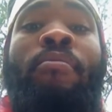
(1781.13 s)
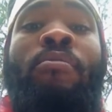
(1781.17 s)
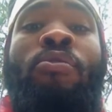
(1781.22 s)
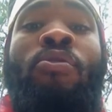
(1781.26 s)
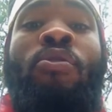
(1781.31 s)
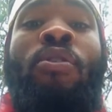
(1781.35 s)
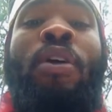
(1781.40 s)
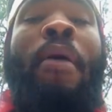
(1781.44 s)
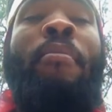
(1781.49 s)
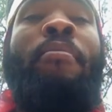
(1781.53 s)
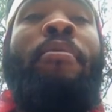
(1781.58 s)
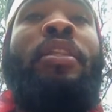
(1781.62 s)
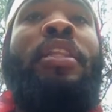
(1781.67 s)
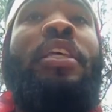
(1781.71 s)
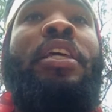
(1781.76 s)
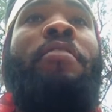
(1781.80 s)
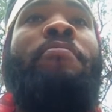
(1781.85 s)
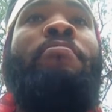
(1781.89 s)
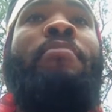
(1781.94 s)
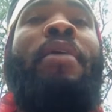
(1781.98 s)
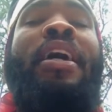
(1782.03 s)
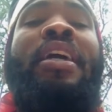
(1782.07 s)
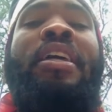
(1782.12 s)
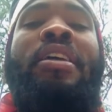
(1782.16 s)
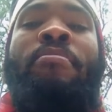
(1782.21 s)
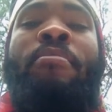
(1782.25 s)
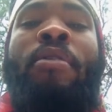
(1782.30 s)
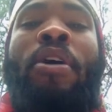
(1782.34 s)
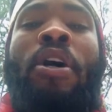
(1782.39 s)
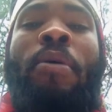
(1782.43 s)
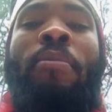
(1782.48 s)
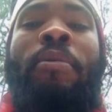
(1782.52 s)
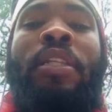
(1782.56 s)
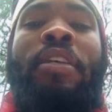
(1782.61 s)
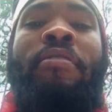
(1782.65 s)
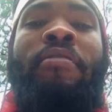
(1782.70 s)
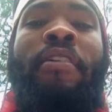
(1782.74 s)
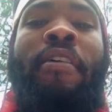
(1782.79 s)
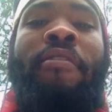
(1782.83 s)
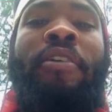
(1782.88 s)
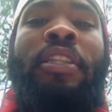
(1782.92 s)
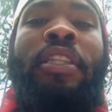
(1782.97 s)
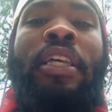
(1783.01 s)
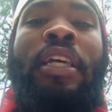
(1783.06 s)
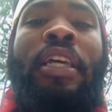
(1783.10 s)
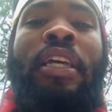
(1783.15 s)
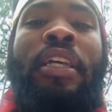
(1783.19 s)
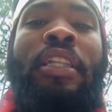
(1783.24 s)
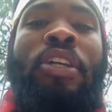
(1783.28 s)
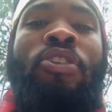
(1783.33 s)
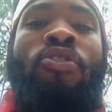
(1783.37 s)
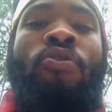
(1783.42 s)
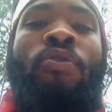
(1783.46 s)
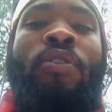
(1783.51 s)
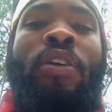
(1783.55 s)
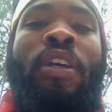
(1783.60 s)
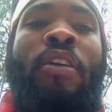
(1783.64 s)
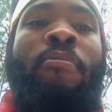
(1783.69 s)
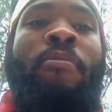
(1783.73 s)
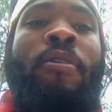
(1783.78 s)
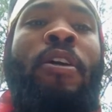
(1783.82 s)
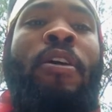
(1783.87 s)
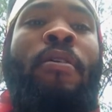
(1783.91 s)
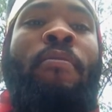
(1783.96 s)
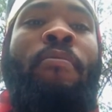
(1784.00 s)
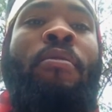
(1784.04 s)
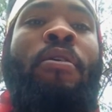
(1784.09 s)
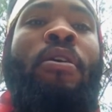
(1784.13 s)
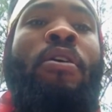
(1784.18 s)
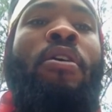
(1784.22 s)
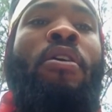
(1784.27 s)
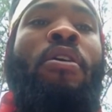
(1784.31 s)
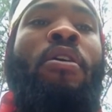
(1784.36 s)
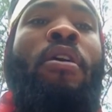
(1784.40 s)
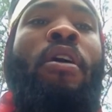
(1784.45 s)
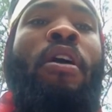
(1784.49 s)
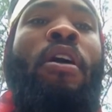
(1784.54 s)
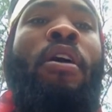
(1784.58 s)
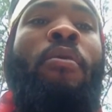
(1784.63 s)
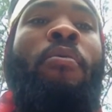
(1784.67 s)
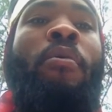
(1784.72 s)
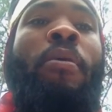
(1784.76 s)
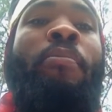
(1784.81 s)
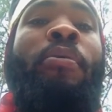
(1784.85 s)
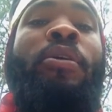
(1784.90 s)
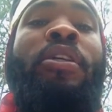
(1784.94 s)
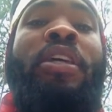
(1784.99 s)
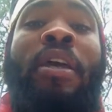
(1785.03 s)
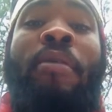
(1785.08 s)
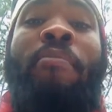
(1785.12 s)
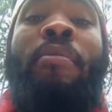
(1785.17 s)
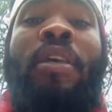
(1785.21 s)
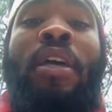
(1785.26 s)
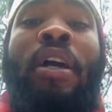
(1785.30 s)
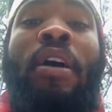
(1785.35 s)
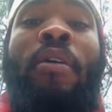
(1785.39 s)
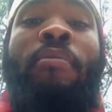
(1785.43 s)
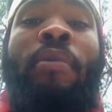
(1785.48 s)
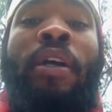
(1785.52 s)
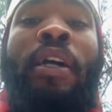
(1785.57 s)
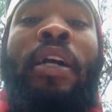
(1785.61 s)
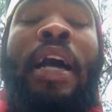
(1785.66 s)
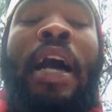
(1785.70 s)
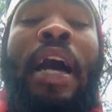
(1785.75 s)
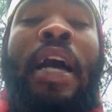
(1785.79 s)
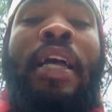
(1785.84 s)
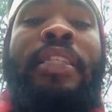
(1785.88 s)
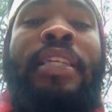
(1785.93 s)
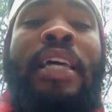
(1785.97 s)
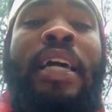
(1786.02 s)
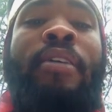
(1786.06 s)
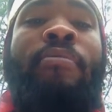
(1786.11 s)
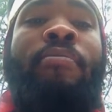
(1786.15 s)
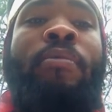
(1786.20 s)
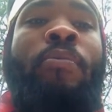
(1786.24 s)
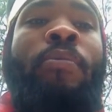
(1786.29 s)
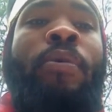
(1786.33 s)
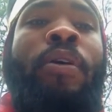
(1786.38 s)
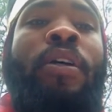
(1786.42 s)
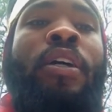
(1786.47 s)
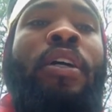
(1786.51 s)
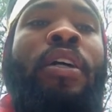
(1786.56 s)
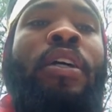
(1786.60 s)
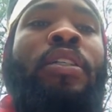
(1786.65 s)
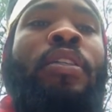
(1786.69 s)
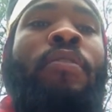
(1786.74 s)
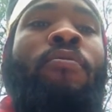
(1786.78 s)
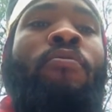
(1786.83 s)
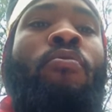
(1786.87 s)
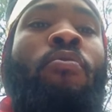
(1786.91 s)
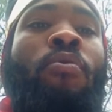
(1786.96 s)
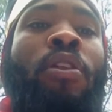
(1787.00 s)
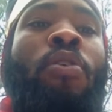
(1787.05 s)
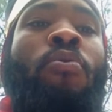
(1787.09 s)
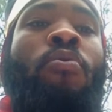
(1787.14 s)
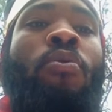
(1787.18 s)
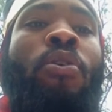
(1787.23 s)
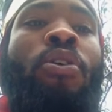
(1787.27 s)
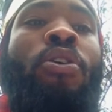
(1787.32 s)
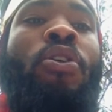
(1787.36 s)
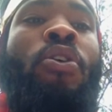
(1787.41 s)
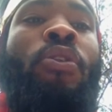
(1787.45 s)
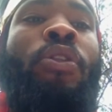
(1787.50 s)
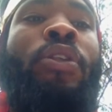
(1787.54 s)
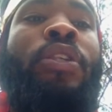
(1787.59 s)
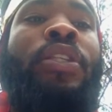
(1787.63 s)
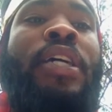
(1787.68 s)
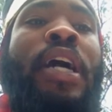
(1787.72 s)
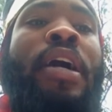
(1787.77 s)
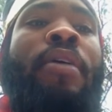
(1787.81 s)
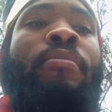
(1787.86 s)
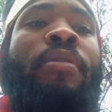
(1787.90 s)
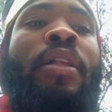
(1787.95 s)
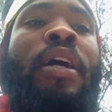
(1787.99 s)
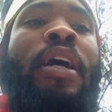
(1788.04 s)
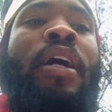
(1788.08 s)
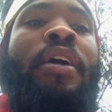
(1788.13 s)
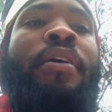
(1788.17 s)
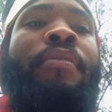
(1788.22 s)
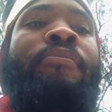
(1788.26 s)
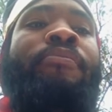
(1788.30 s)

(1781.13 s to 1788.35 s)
I'm going to leave my email, I'm going to leave everything that you can hit me up with, but hit me up and contact me, because if you really want to know the timeline,